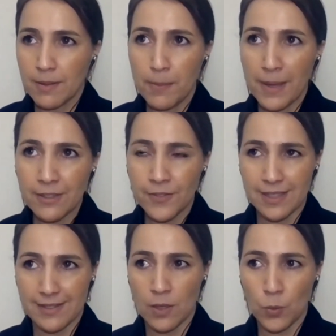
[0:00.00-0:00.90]

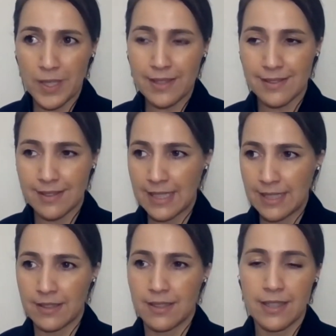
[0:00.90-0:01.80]
benefits that we see
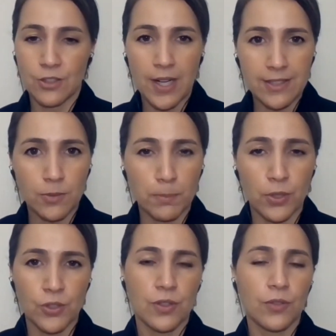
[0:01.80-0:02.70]
and trying to
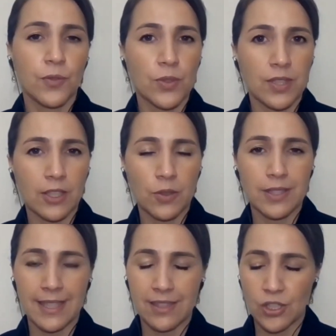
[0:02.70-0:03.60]
push the food
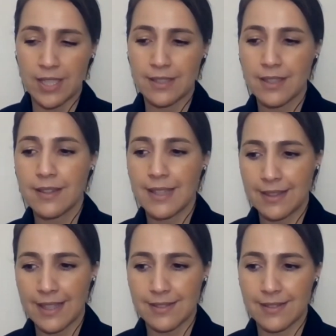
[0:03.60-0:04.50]
security agenda,
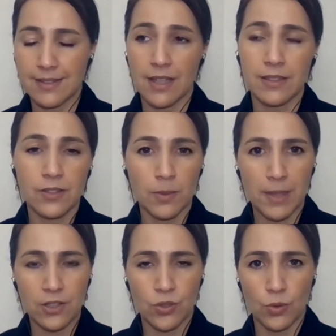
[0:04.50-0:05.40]
that's done to
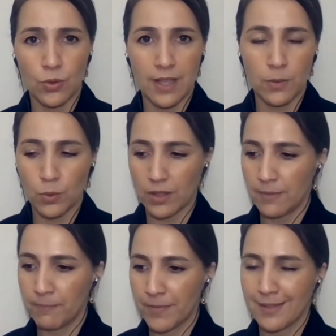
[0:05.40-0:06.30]
make sure that
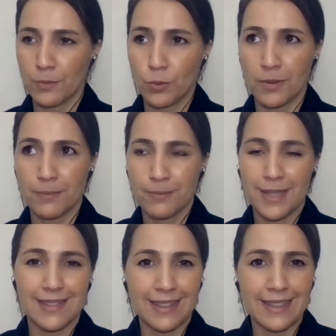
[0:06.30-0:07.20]
we're
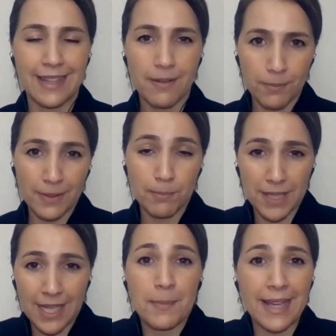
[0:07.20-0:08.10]
basically
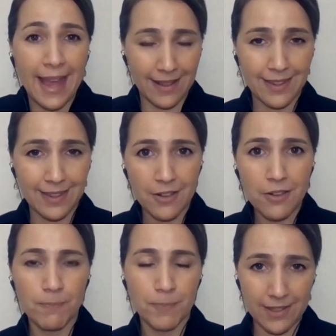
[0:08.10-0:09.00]
becoming
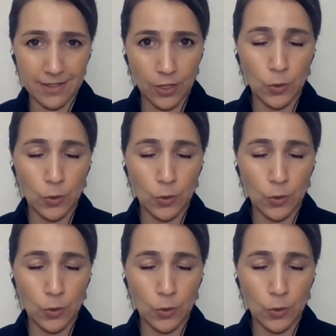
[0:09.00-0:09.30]
healthier as